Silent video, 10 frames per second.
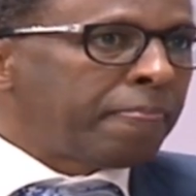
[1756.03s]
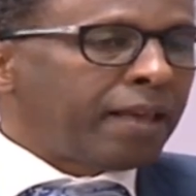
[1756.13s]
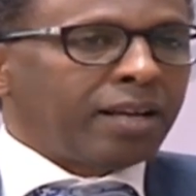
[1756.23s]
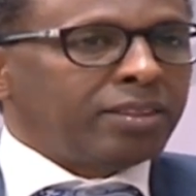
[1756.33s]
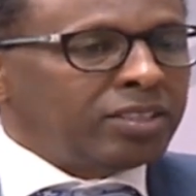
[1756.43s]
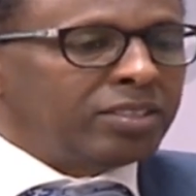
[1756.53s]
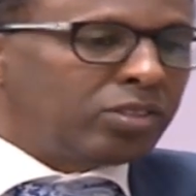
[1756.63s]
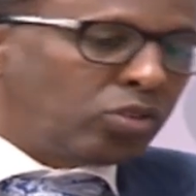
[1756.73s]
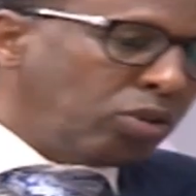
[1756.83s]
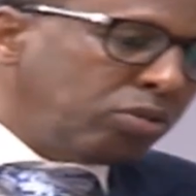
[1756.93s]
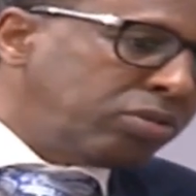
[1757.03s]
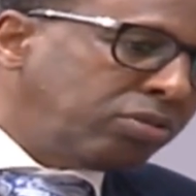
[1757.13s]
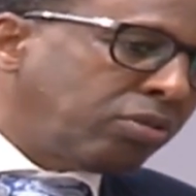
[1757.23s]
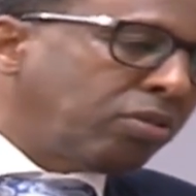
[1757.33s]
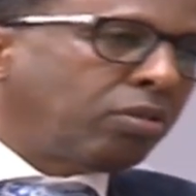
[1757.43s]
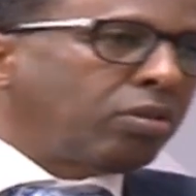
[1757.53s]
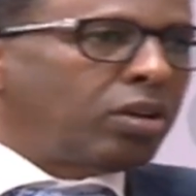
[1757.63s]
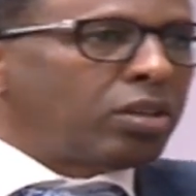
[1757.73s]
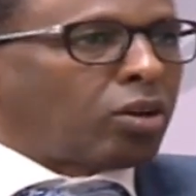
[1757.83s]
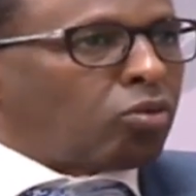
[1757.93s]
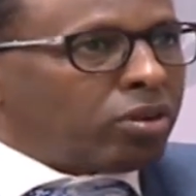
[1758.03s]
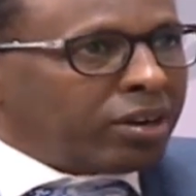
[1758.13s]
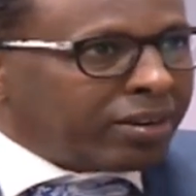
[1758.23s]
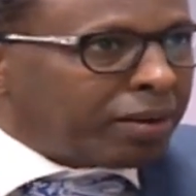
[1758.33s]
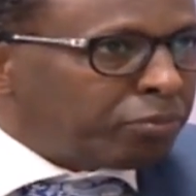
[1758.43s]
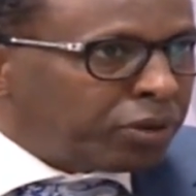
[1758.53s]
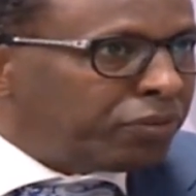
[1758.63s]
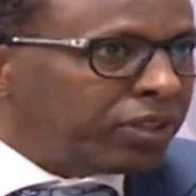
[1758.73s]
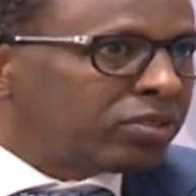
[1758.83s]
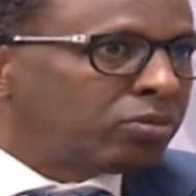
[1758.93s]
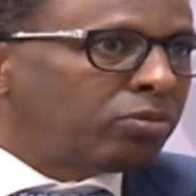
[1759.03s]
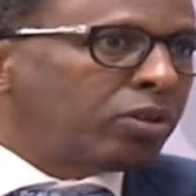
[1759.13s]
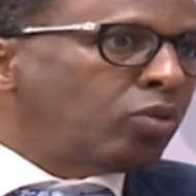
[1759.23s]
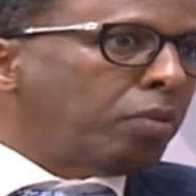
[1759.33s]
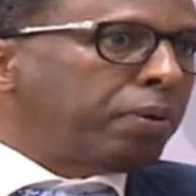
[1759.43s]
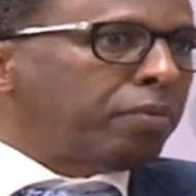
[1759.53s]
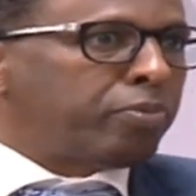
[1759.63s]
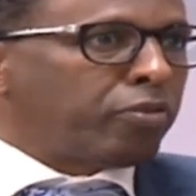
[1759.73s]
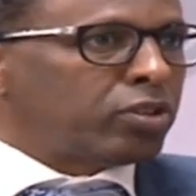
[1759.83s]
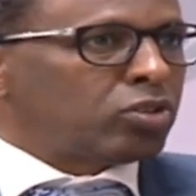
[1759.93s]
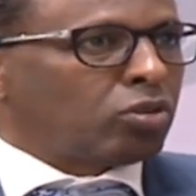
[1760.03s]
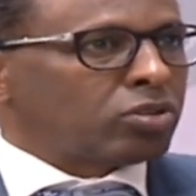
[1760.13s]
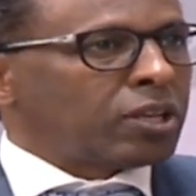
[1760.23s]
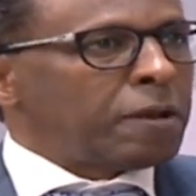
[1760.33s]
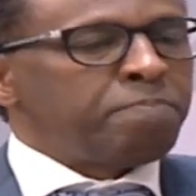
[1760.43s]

And this is, shows, you know, the conundrum we face when you appear before these courts.